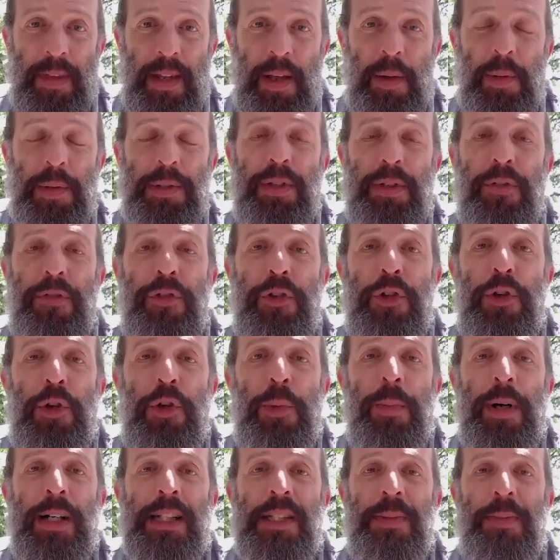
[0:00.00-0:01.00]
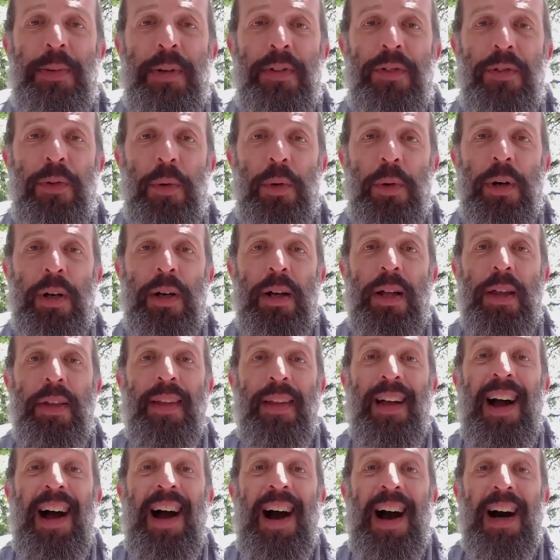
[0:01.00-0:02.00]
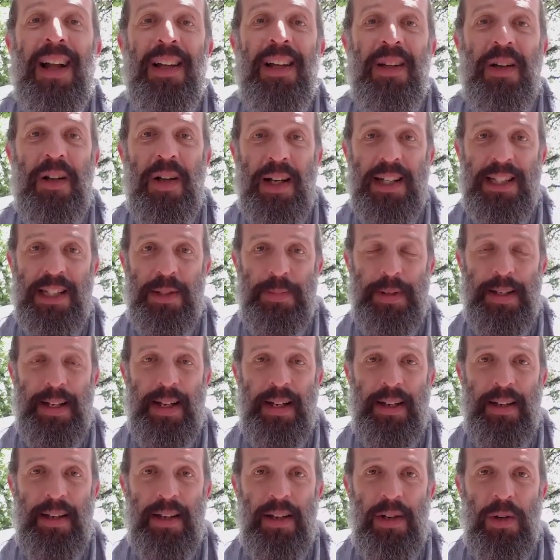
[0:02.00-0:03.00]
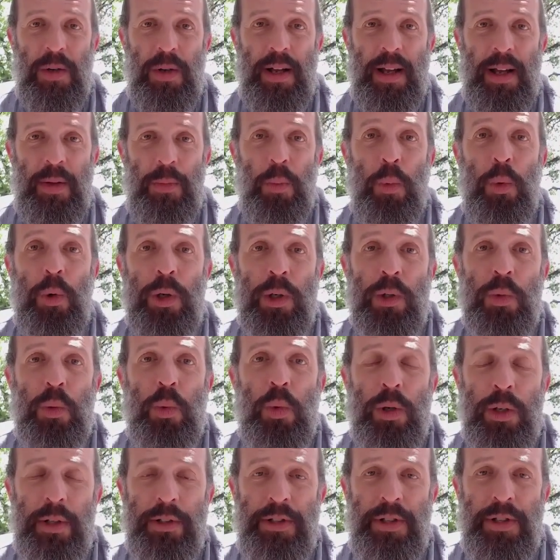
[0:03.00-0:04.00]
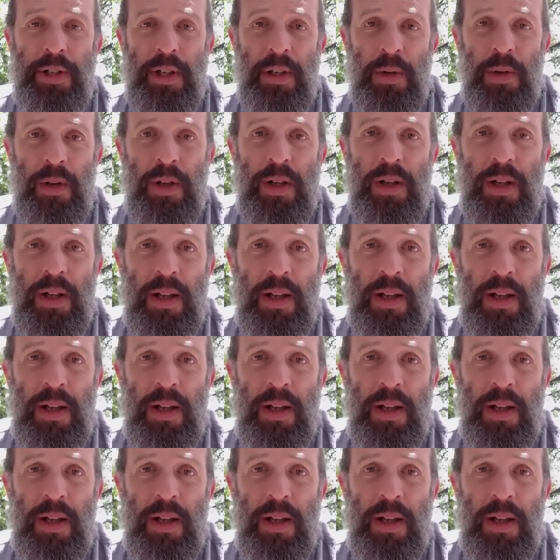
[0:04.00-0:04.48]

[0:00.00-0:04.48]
It was a few months before the Holocaust began, World War II.